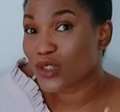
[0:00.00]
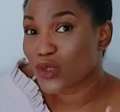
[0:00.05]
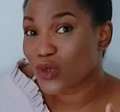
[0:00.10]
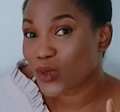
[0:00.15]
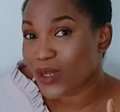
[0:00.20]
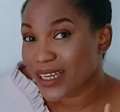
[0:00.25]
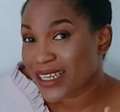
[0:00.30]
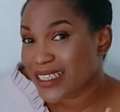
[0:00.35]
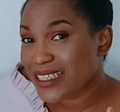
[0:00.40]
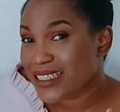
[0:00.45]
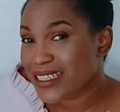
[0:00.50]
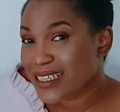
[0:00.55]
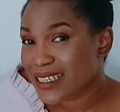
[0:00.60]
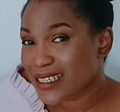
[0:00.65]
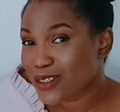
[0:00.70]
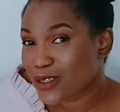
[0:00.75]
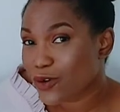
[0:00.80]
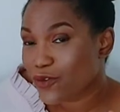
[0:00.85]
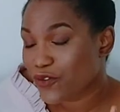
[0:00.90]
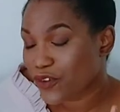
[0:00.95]
the
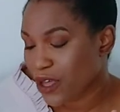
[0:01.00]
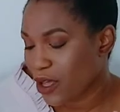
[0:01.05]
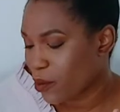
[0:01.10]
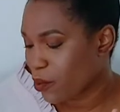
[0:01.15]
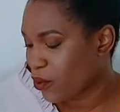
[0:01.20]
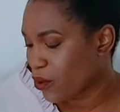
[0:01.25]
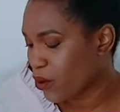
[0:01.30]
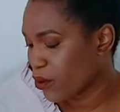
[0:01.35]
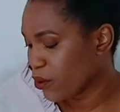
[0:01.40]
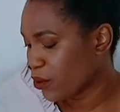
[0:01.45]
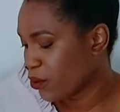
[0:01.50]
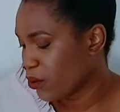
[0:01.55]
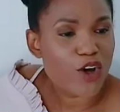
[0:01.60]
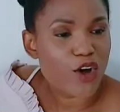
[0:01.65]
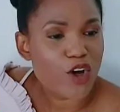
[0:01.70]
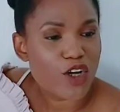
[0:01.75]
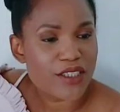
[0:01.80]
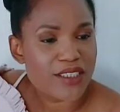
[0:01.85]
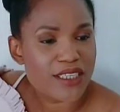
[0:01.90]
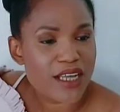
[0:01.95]
26th of April. I
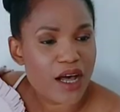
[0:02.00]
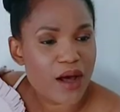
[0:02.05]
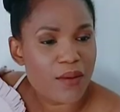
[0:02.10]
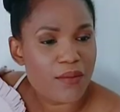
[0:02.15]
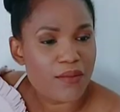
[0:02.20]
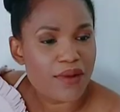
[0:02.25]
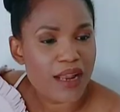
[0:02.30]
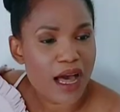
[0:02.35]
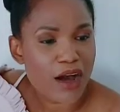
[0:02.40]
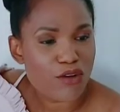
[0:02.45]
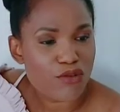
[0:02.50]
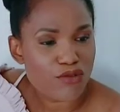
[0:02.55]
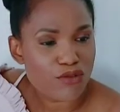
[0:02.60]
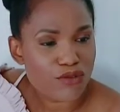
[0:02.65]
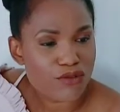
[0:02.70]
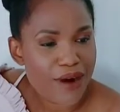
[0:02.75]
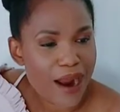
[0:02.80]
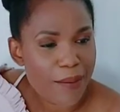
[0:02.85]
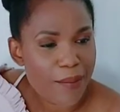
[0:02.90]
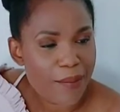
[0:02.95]
got
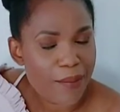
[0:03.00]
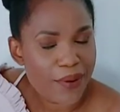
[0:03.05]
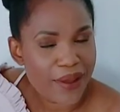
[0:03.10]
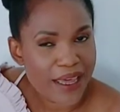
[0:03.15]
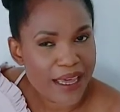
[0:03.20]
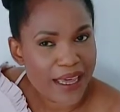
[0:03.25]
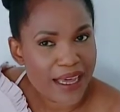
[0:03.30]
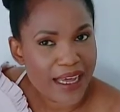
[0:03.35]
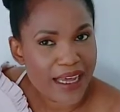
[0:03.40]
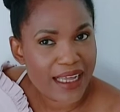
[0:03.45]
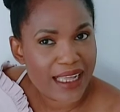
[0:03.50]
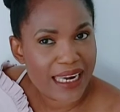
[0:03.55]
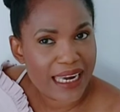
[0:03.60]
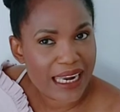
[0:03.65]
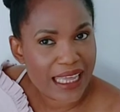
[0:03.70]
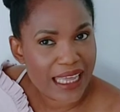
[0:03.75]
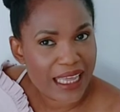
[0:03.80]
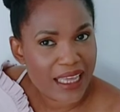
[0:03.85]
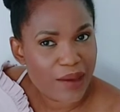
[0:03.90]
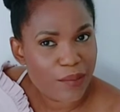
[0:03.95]
Lacura Pink
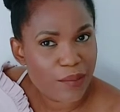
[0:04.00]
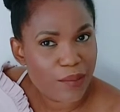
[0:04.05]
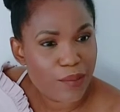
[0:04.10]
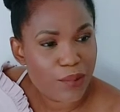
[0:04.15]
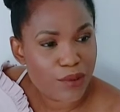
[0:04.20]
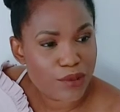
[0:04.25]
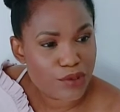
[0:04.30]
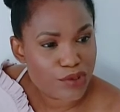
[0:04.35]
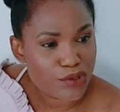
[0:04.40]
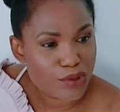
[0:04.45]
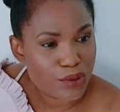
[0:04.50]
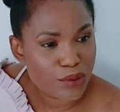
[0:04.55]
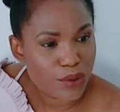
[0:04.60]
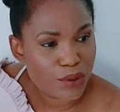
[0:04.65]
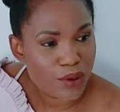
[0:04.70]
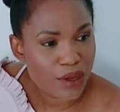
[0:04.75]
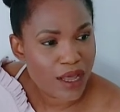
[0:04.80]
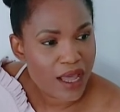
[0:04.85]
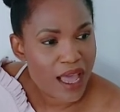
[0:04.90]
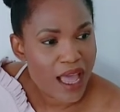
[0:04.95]
Clay
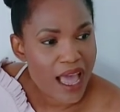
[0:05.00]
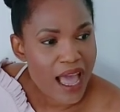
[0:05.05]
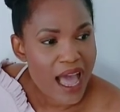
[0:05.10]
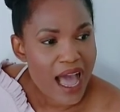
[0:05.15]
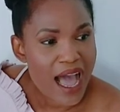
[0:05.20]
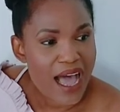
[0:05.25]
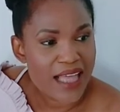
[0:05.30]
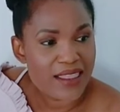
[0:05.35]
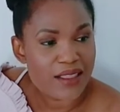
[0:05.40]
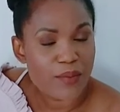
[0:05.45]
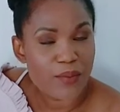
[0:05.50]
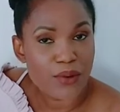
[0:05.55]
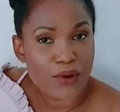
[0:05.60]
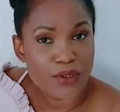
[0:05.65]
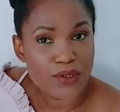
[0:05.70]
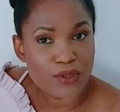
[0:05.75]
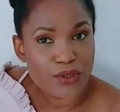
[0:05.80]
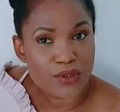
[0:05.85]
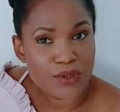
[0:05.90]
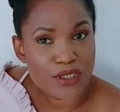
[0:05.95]
Bundle, and the
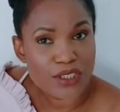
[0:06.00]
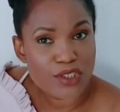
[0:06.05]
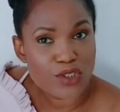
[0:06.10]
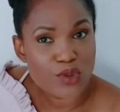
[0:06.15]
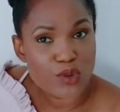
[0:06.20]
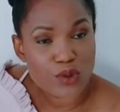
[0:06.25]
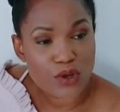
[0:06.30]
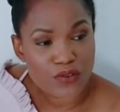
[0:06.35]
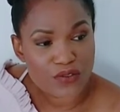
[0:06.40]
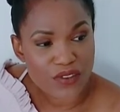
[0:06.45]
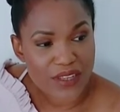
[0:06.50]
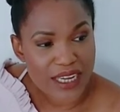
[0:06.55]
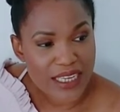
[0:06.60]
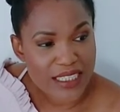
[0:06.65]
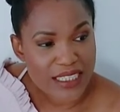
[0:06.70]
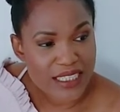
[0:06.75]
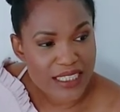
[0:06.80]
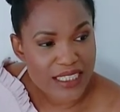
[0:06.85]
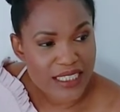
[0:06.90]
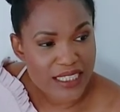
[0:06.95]
bundle is
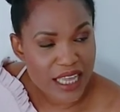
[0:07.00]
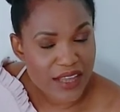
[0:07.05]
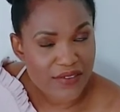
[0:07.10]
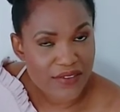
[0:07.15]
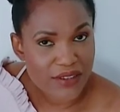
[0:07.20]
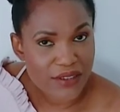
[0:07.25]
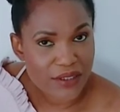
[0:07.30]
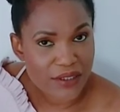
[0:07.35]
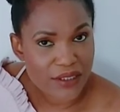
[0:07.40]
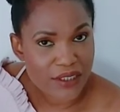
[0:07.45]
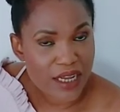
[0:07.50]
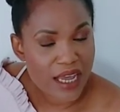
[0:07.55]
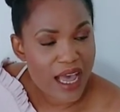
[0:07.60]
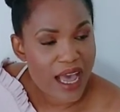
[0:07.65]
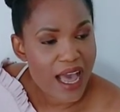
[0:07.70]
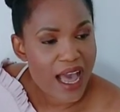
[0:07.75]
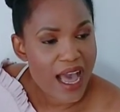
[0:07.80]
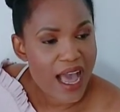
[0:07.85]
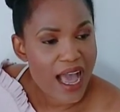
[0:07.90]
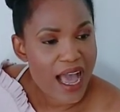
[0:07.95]
$12.97.
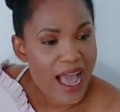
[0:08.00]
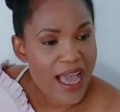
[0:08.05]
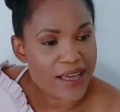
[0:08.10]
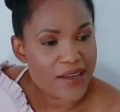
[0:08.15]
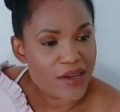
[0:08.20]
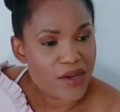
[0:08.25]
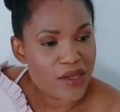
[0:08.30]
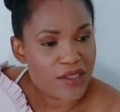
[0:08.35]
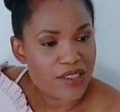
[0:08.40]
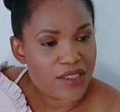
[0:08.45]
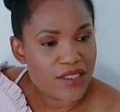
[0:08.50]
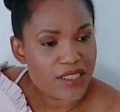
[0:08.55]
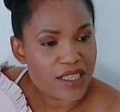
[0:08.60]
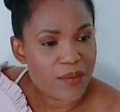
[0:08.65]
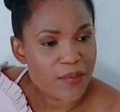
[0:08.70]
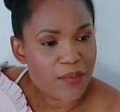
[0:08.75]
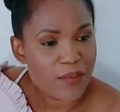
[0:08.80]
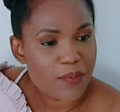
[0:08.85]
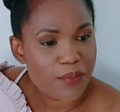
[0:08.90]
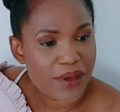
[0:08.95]
I got
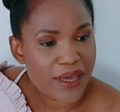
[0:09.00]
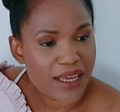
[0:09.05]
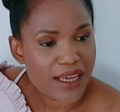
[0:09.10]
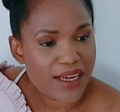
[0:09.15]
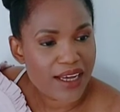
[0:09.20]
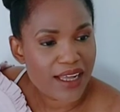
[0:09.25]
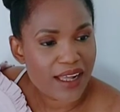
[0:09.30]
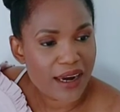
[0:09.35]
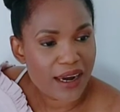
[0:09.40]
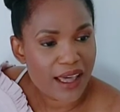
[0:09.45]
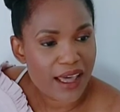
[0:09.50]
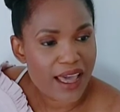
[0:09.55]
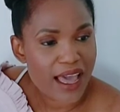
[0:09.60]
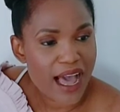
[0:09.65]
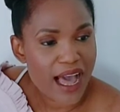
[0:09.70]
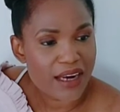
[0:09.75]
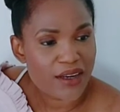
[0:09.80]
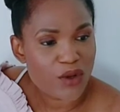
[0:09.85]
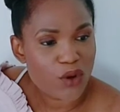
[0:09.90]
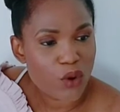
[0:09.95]
the Pink Clay
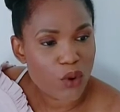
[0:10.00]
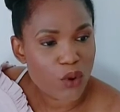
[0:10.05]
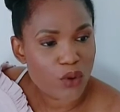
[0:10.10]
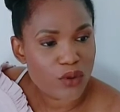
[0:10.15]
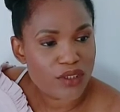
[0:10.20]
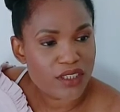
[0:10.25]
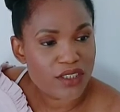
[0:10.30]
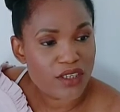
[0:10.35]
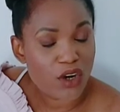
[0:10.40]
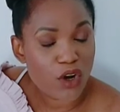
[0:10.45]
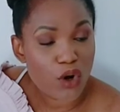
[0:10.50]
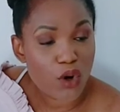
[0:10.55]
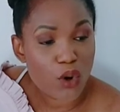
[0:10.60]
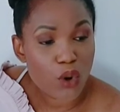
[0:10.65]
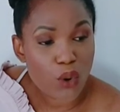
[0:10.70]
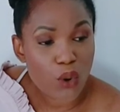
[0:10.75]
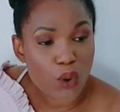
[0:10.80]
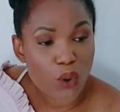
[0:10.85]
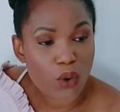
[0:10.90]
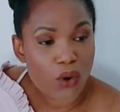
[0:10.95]
and Golden
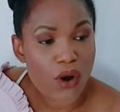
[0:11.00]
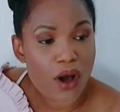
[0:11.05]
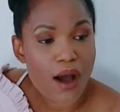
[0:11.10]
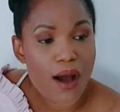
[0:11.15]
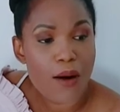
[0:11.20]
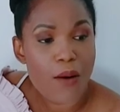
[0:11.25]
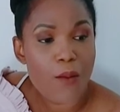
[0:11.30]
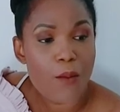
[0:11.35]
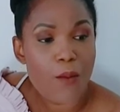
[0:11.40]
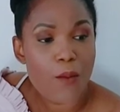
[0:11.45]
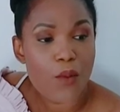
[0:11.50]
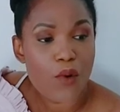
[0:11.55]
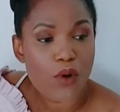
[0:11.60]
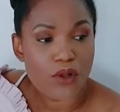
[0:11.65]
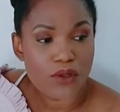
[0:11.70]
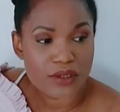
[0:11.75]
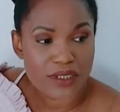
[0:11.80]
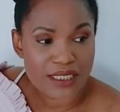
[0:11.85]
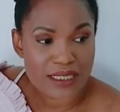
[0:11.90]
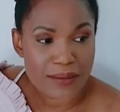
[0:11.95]
Glow
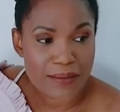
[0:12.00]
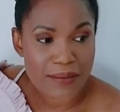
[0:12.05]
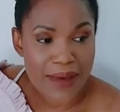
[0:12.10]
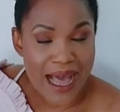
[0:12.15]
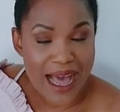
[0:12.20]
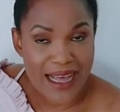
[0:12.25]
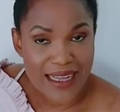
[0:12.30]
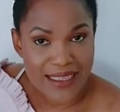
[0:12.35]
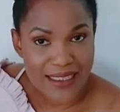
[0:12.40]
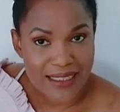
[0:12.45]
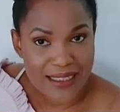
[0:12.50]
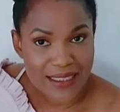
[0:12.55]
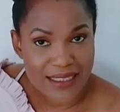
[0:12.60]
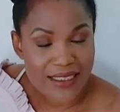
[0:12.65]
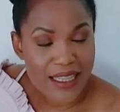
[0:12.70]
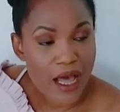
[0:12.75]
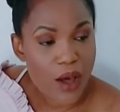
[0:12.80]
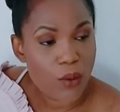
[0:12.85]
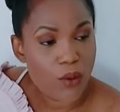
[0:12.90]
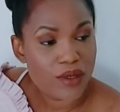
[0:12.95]
Multi Max.
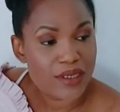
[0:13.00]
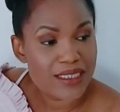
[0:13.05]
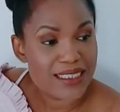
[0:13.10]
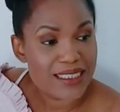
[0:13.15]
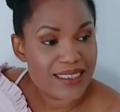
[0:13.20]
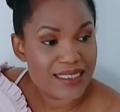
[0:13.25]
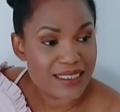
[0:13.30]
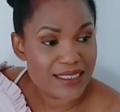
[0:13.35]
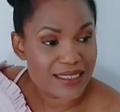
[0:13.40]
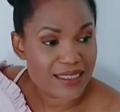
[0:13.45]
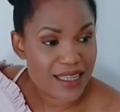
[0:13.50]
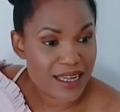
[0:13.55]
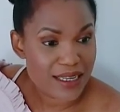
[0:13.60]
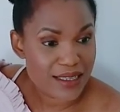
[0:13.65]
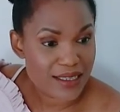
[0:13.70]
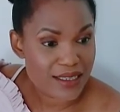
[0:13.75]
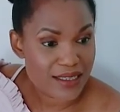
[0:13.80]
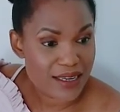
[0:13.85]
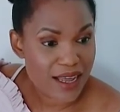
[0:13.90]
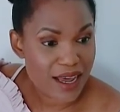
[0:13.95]
That one is
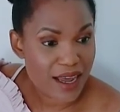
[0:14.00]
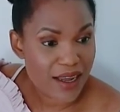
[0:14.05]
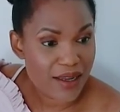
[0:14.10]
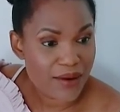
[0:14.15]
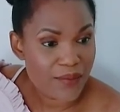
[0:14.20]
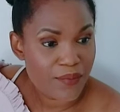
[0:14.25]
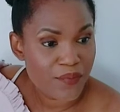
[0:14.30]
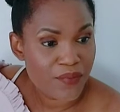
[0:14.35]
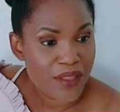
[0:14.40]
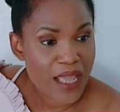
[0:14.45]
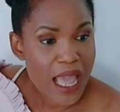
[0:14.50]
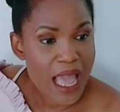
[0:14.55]
$6.99.